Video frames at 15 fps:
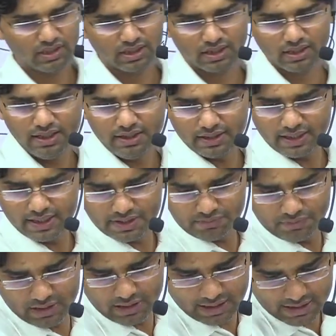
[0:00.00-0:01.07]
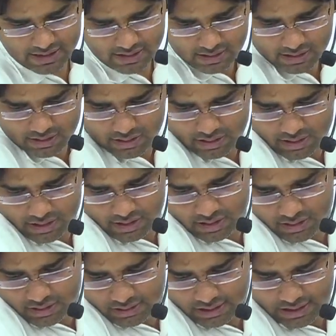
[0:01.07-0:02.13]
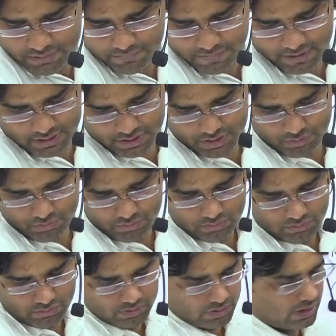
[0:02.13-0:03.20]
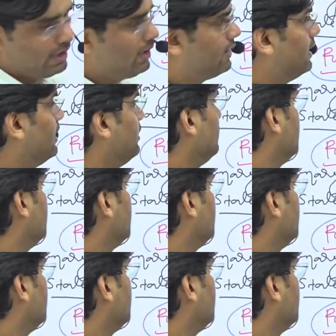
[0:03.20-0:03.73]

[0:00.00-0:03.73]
right, as well as effective, right? Then